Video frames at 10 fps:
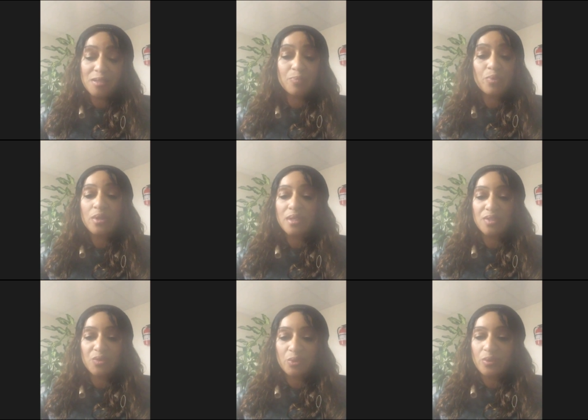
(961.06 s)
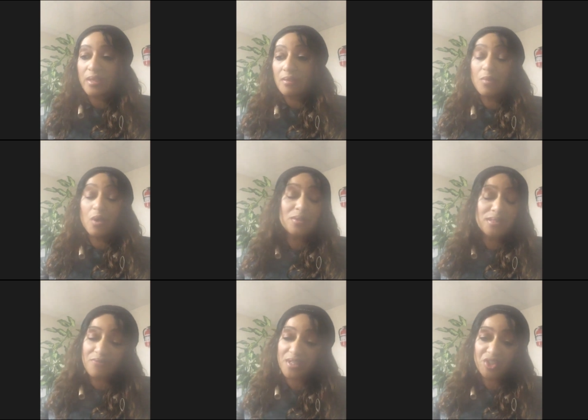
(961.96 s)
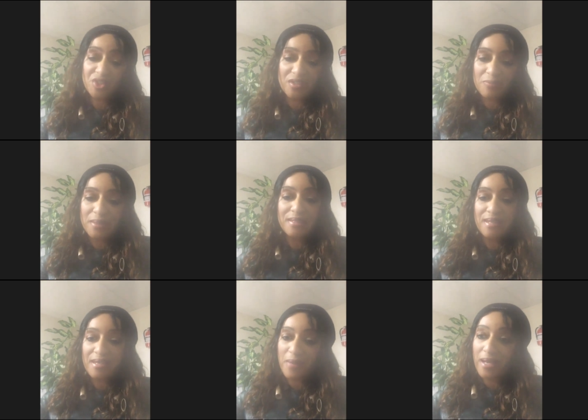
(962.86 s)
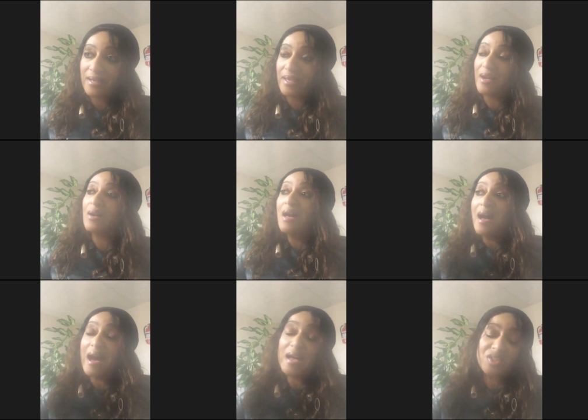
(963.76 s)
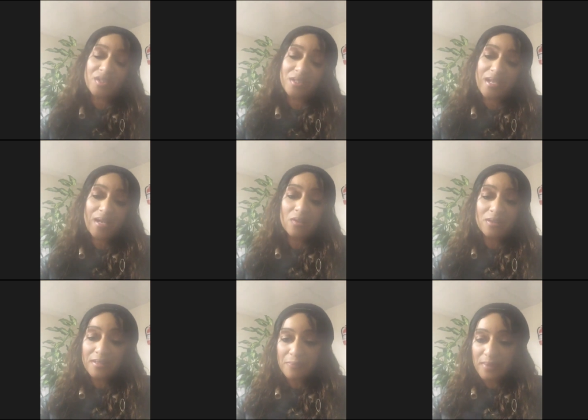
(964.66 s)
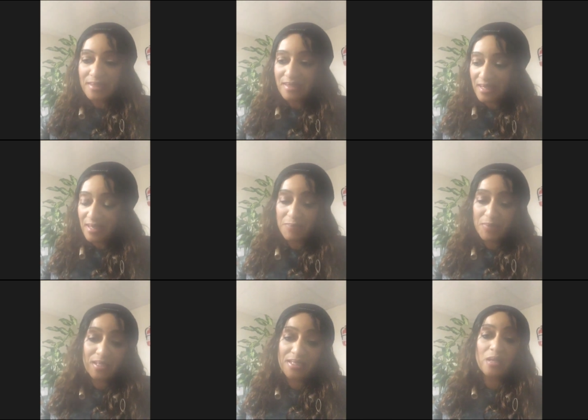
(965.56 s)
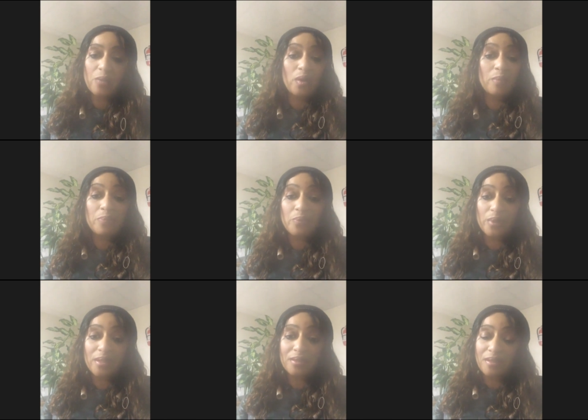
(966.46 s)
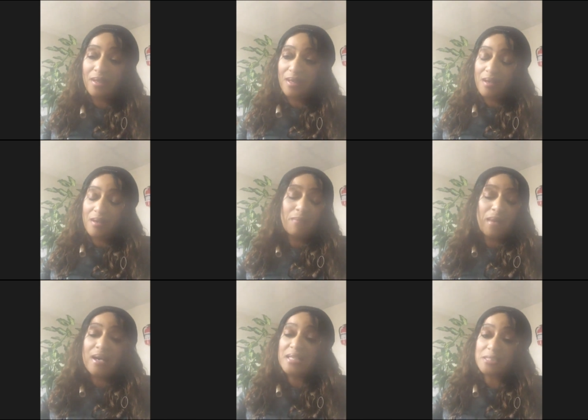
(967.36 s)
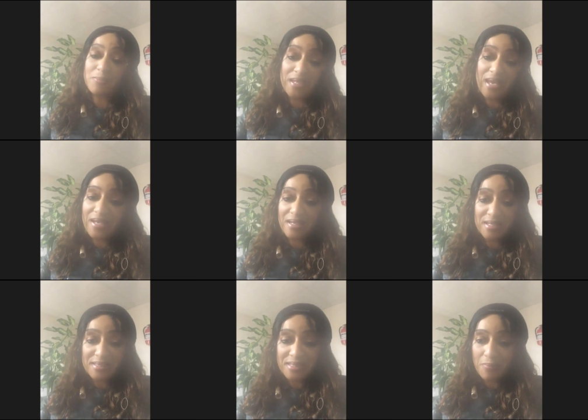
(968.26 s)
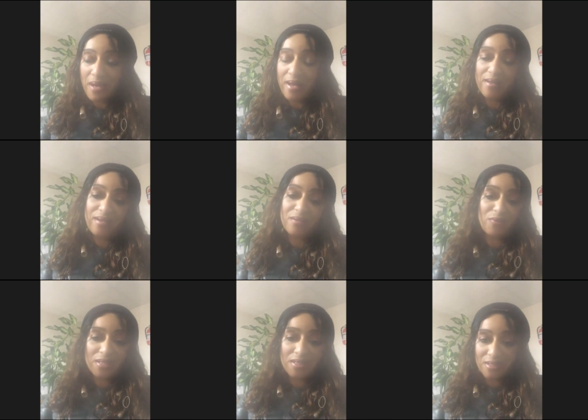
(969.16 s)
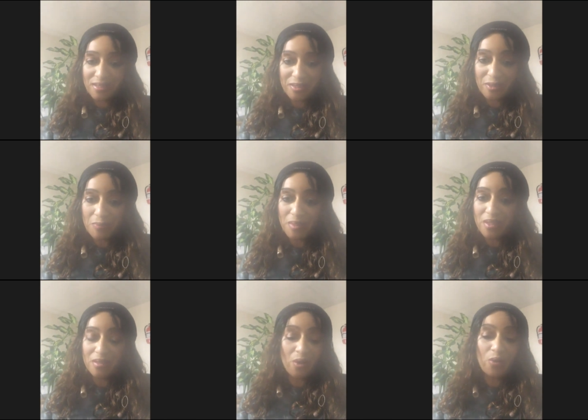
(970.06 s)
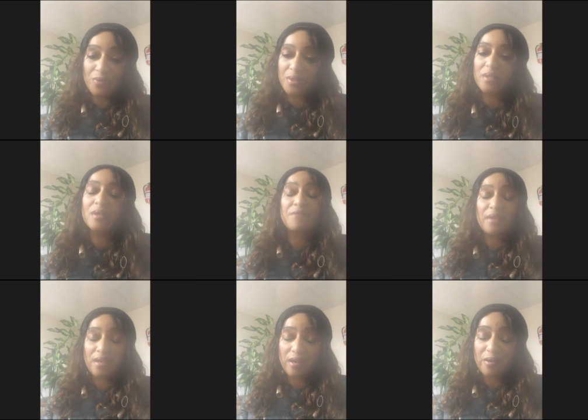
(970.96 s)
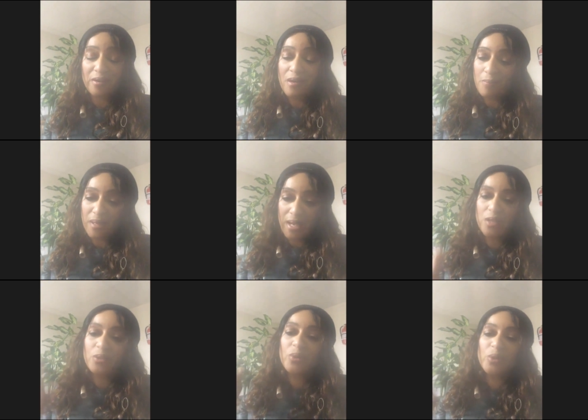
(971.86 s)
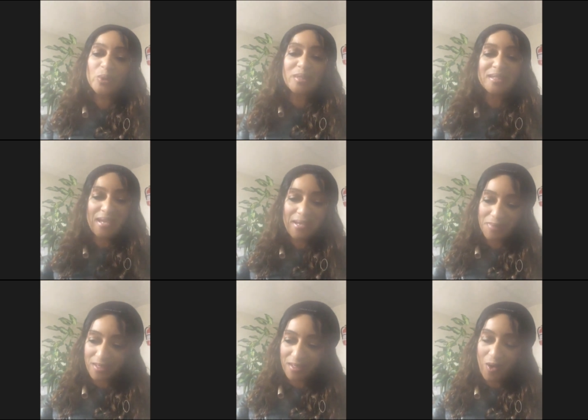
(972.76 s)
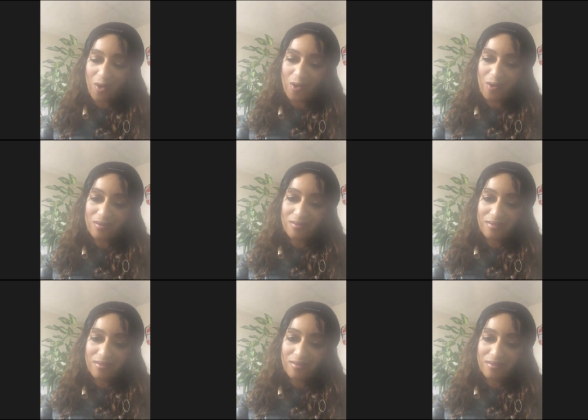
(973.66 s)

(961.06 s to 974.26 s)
brought us through that most of us should have been dead by now. I should have not only been dead because at one point my husband had a gun to my head ready to kill me over an affair, but I knew whose name to call.